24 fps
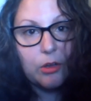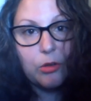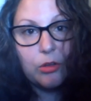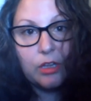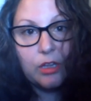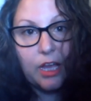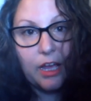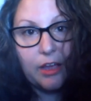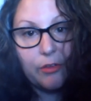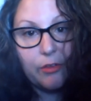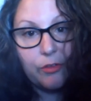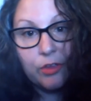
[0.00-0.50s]

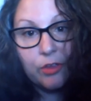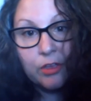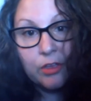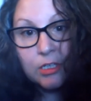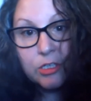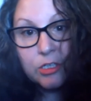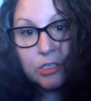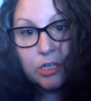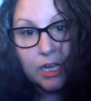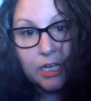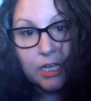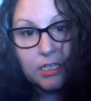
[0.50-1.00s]
adult life,
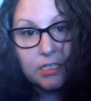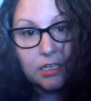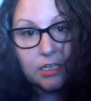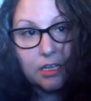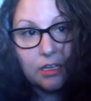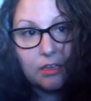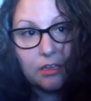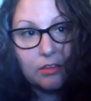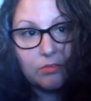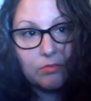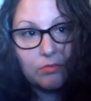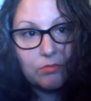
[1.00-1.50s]
trying
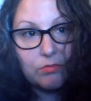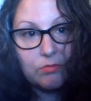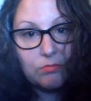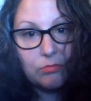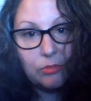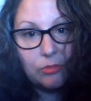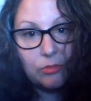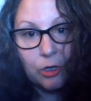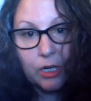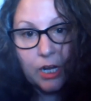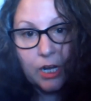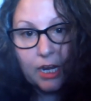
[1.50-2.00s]
to
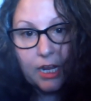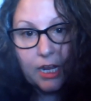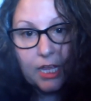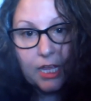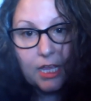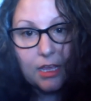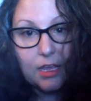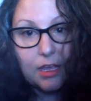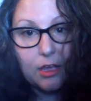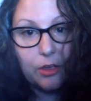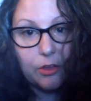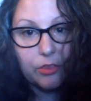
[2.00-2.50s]
learn how
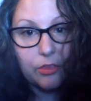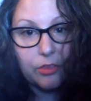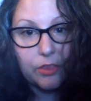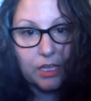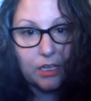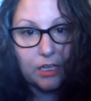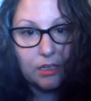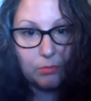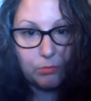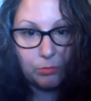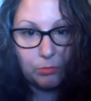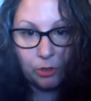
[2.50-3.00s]
to eat
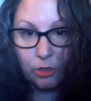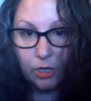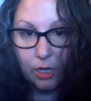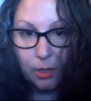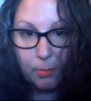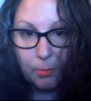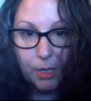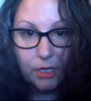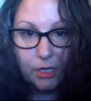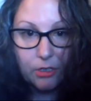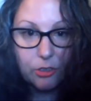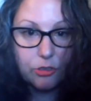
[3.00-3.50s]
healthy,
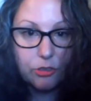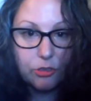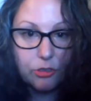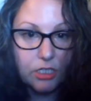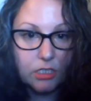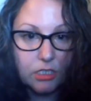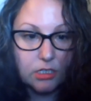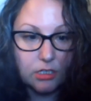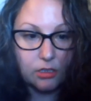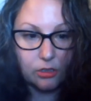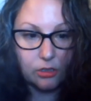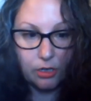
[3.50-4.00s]
learning about
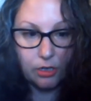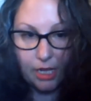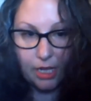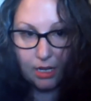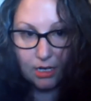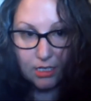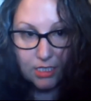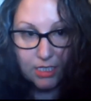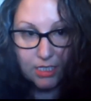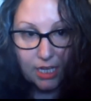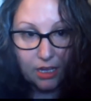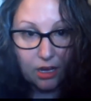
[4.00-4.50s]
nutrition, learning
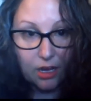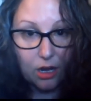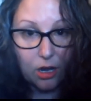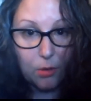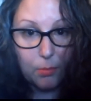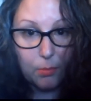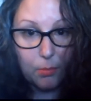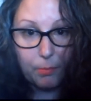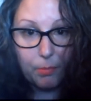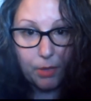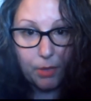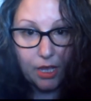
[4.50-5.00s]
how to take
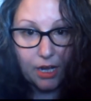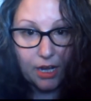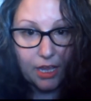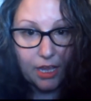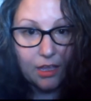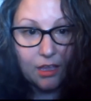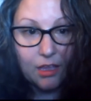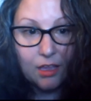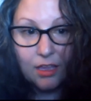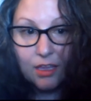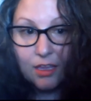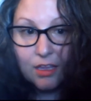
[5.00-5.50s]
care of my
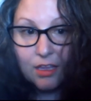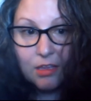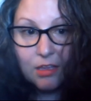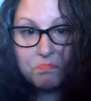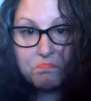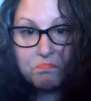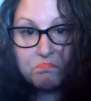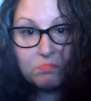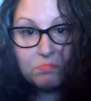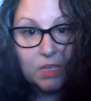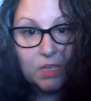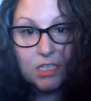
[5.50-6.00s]
body.
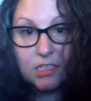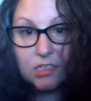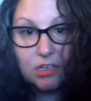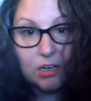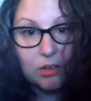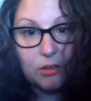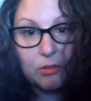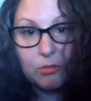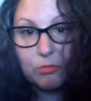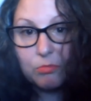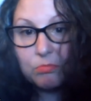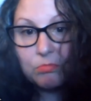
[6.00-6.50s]
Because you
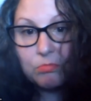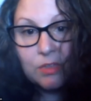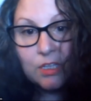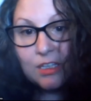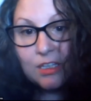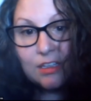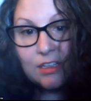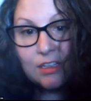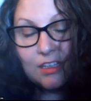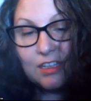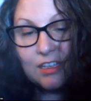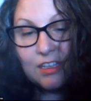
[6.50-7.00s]
don't,
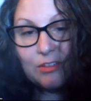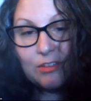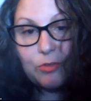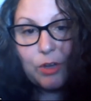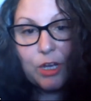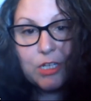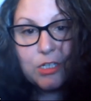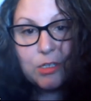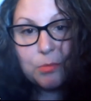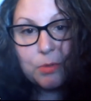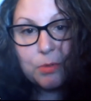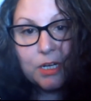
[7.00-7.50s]

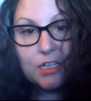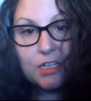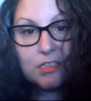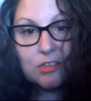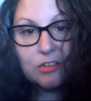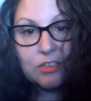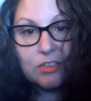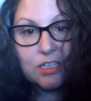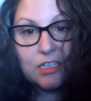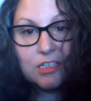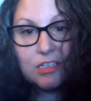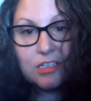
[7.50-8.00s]
foster parents
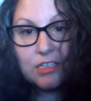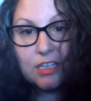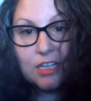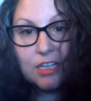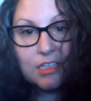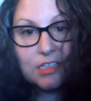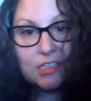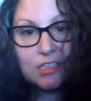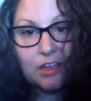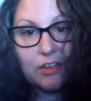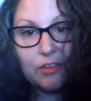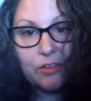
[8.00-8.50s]
don't teach you
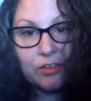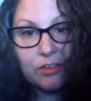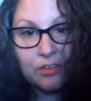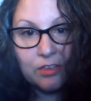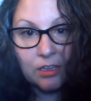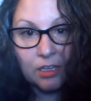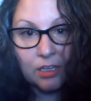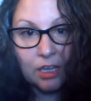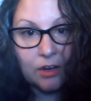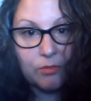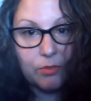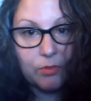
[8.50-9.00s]
that stuff.
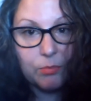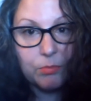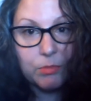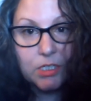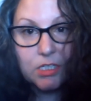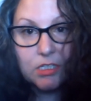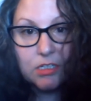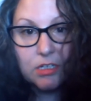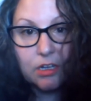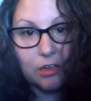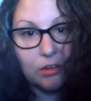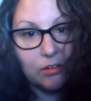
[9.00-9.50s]
A lot of them
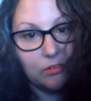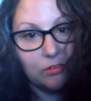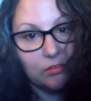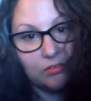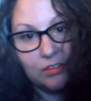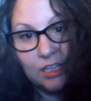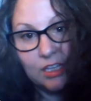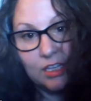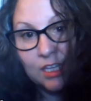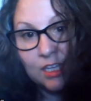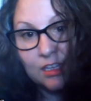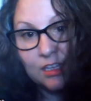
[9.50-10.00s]
just don't.
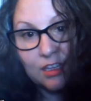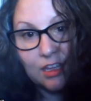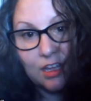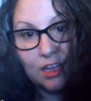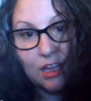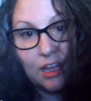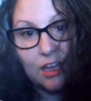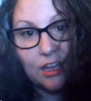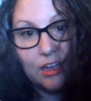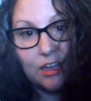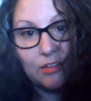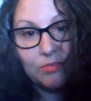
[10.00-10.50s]

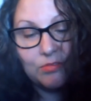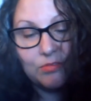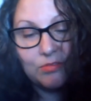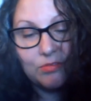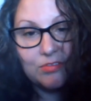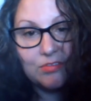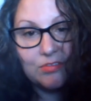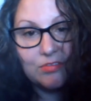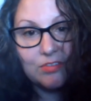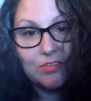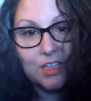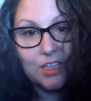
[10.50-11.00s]
Uh,
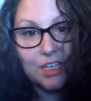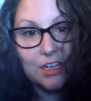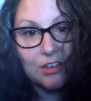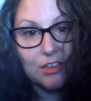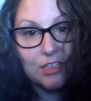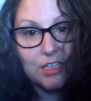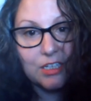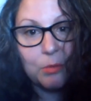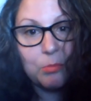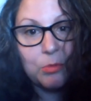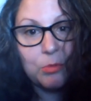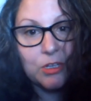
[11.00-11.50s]
you
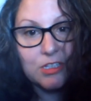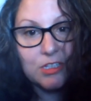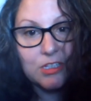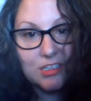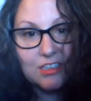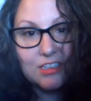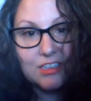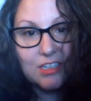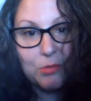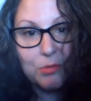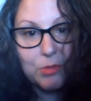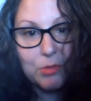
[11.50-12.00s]
know,
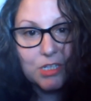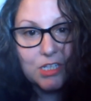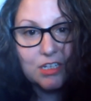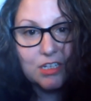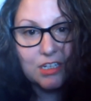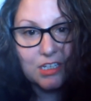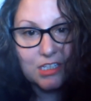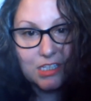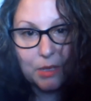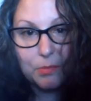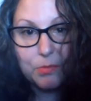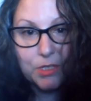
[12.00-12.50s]
Deborah's Deborah's
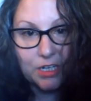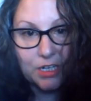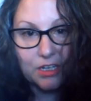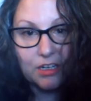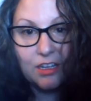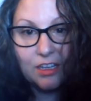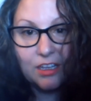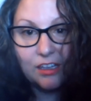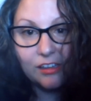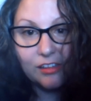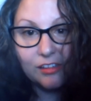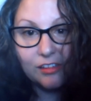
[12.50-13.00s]
an
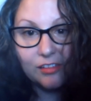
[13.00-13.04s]
exception.